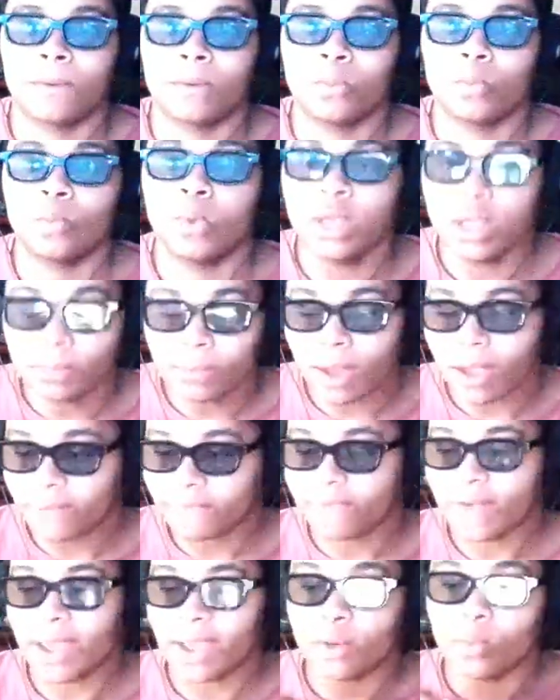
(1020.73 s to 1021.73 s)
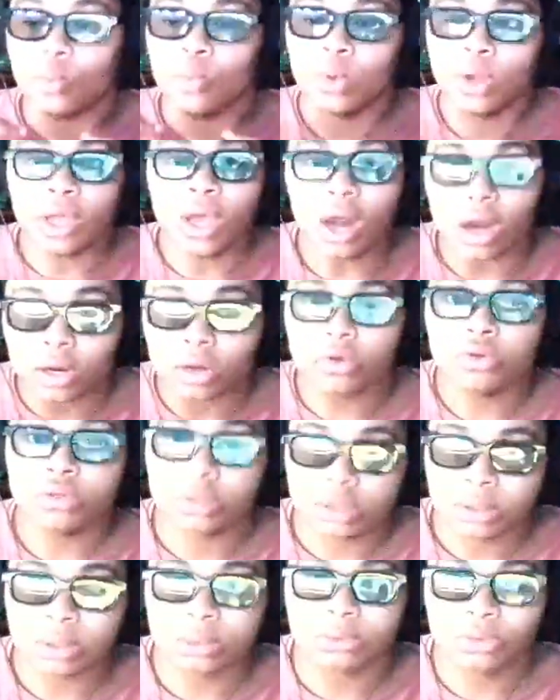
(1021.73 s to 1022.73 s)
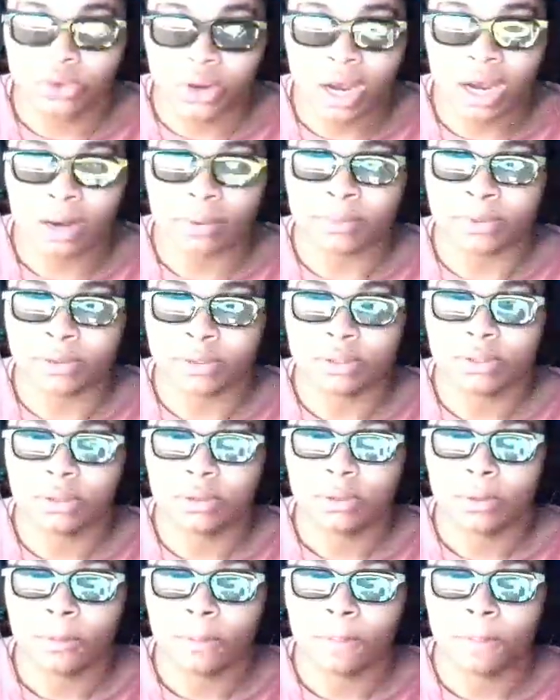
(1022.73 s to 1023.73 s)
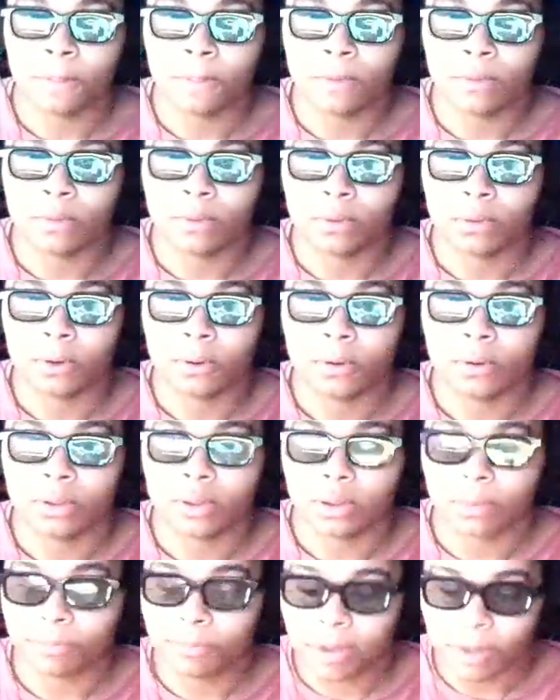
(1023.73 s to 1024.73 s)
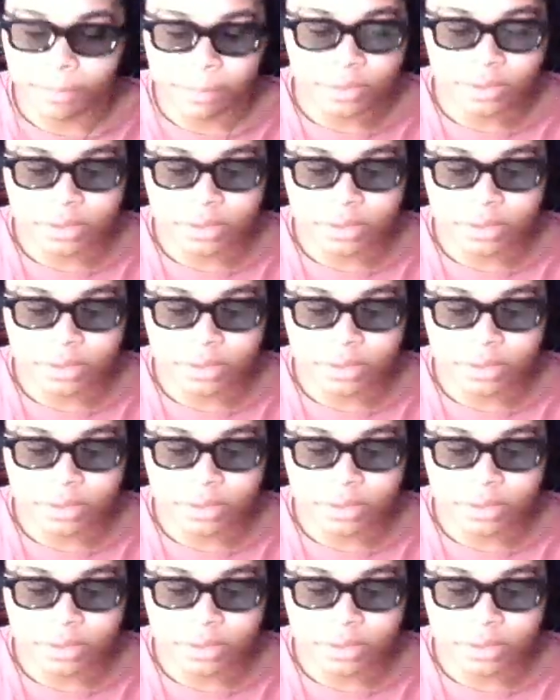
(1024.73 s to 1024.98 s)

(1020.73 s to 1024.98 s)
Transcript: We matter of fact, we are losing subscribers. People